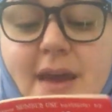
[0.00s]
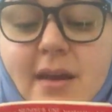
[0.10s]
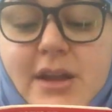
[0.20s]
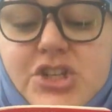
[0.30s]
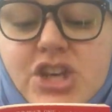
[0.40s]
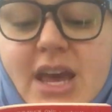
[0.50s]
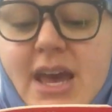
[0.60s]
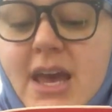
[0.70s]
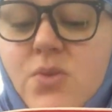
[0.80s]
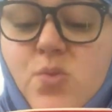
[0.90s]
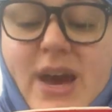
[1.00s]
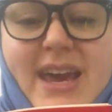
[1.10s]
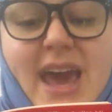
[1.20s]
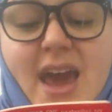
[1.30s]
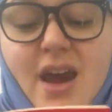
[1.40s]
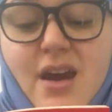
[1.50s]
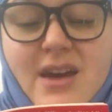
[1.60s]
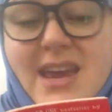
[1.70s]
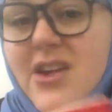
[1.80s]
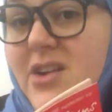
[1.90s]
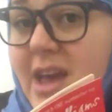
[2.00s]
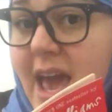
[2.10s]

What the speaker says: hairy chin, white hair, hearing